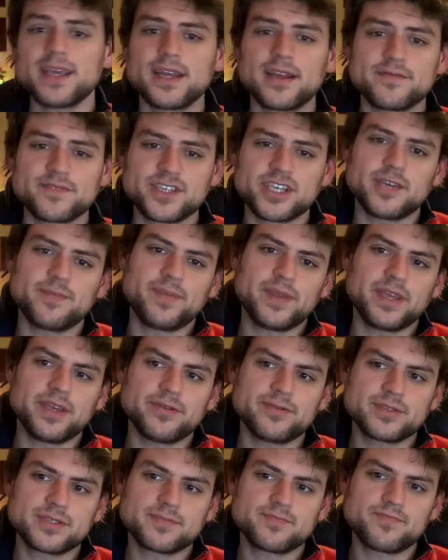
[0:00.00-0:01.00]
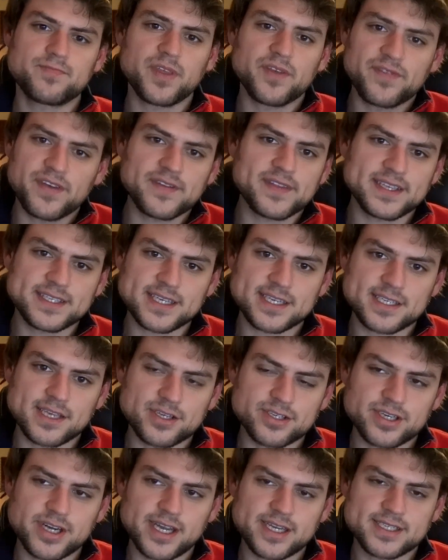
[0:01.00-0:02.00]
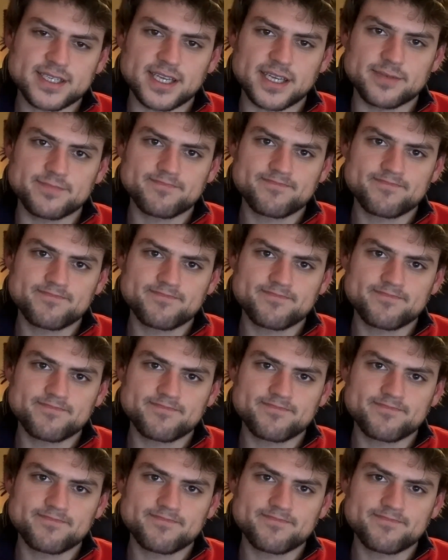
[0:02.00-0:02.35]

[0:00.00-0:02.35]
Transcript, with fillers: of GPUs, the 5600 XT.